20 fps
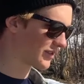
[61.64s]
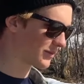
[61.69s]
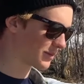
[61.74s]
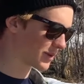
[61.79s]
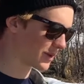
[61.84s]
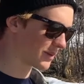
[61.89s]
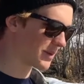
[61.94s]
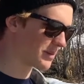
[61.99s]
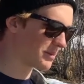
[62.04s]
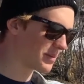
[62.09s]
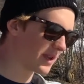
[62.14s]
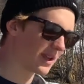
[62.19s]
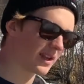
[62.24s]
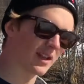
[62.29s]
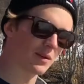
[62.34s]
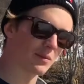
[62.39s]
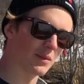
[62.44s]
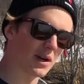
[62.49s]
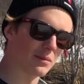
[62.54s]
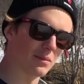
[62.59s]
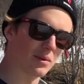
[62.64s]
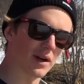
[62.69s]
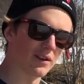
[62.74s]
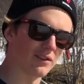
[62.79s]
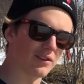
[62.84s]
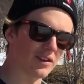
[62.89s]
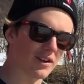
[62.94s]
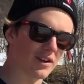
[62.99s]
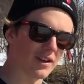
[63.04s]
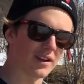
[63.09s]
Probably beating my
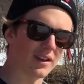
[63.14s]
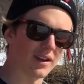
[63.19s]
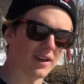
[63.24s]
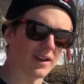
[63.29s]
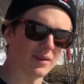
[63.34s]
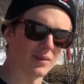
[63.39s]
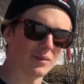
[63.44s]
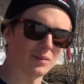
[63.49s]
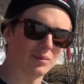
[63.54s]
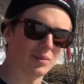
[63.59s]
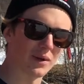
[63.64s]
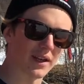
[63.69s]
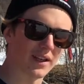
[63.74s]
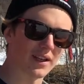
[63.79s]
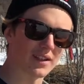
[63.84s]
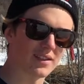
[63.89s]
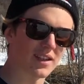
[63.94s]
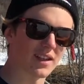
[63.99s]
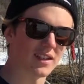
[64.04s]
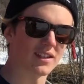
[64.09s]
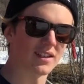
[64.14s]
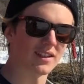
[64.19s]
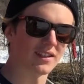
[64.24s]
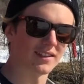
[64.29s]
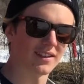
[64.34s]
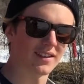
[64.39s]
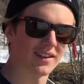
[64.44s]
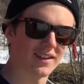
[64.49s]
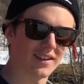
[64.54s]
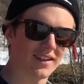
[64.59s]
brother in a brekkie session
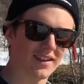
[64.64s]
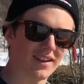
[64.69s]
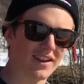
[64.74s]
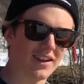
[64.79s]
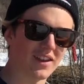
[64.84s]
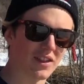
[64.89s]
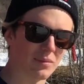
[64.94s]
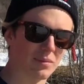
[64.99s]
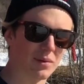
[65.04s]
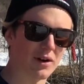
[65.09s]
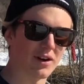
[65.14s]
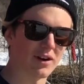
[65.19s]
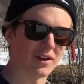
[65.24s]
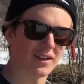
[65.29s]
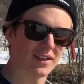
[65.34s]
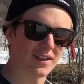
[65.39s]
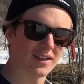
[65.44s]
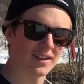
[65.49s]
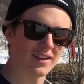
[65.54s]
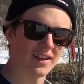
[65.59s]
in the park,